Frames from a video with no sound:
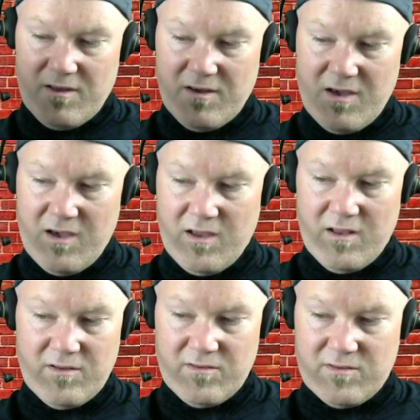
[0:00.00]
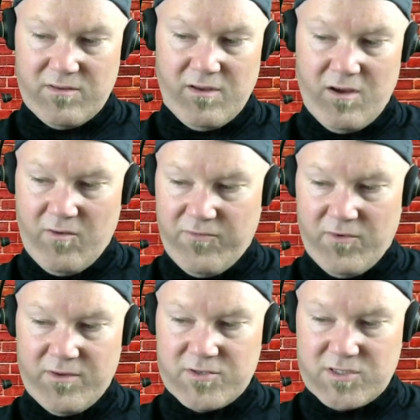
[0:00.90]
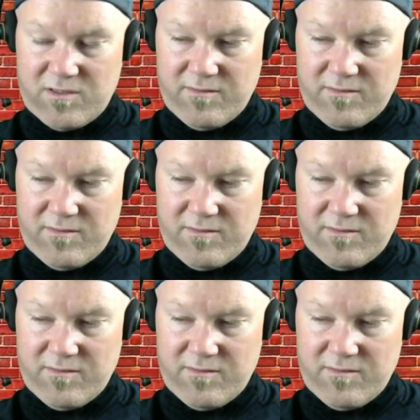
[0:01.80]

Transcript: And, you know, for this,